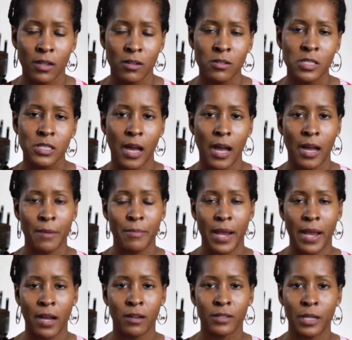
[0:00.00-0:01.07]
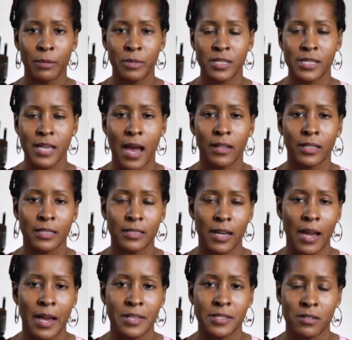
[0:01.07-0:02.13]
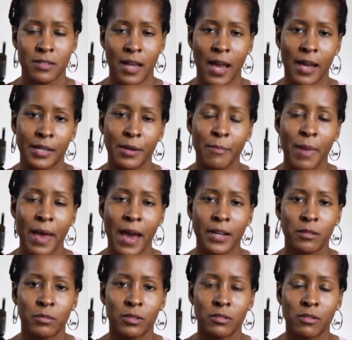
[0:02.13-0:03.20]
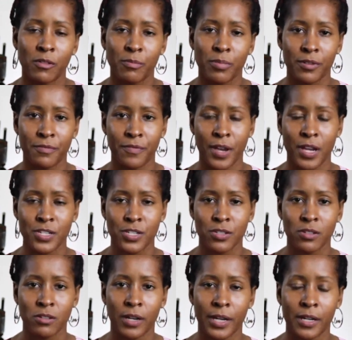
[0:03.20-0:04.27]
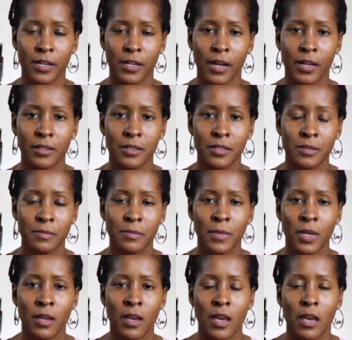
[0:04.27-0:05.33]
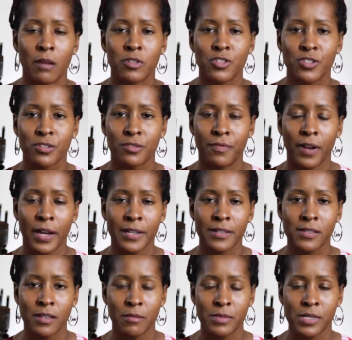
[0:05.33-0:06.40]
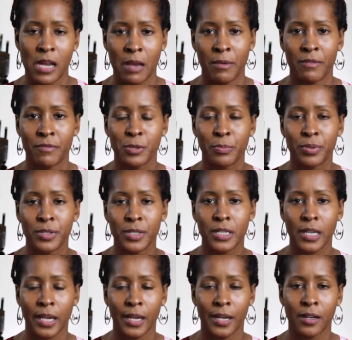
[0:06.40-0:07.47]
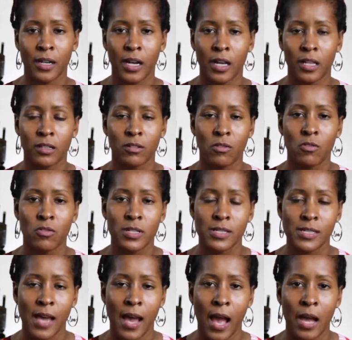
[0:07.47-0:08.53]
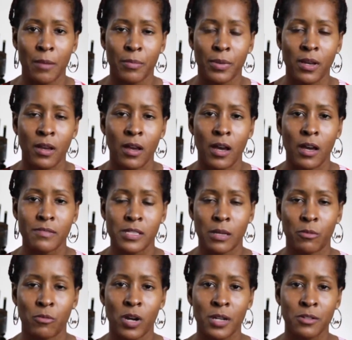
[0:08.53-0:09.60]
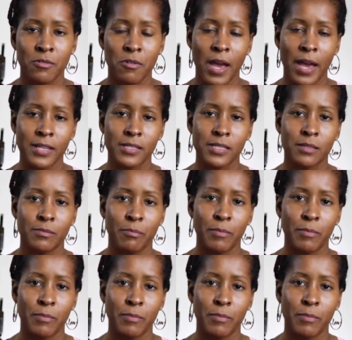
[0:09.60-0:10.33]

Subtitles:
Those compound and metallic dyes are not compatible with professional hair color. And what you'll find sometime if you put hair color on top of someone who has